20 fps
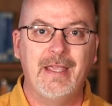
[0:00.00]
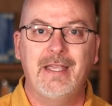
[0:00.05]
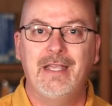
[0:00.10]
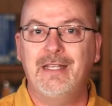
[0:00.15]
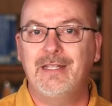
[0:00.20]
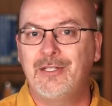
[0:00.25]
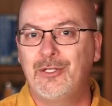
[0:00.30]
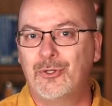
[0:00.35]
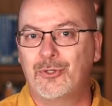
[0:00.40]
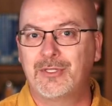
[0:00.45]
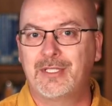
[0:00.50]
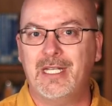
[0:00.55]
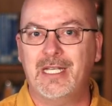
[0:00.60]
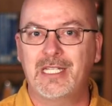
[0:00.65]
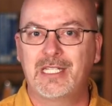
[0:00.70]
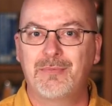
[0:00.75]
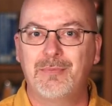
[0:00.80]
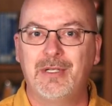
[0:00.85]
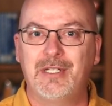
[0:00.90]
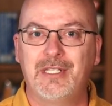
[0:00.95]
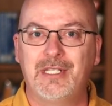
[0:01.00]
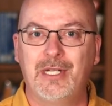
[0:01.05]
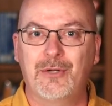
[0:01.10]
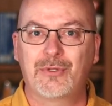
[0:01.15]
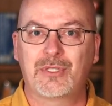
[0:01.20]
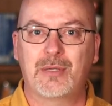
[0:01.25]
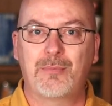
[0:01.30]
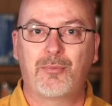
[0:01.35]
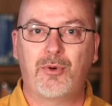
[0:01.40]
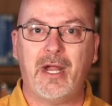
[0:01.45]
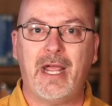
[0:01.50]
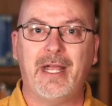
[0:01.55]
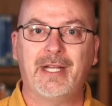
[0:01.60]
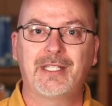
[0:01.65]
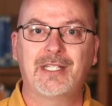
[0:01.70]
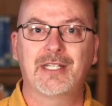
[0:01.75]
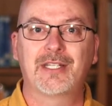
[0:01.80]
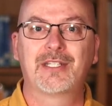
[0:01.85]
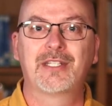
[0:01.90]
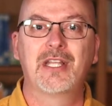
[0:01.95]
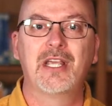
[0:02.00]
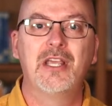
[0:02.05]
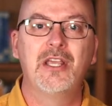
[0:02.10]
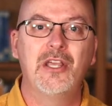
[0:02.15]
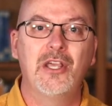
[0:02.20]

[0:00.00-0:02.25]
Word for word: In the Old Testament, there was a practice